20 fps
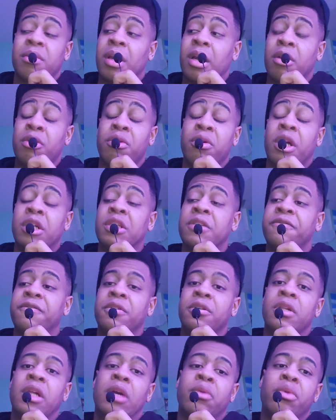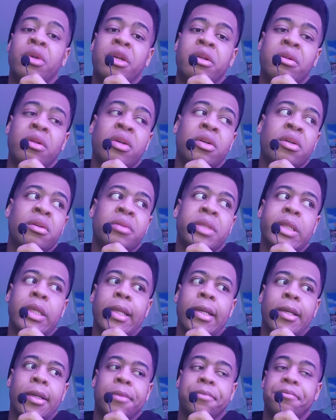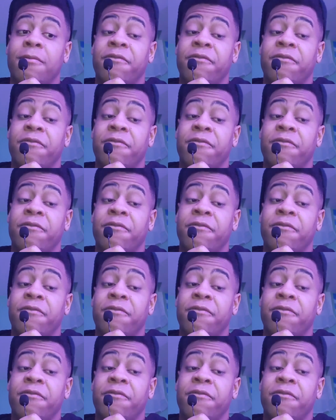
I don't know, I just feel like we can learn to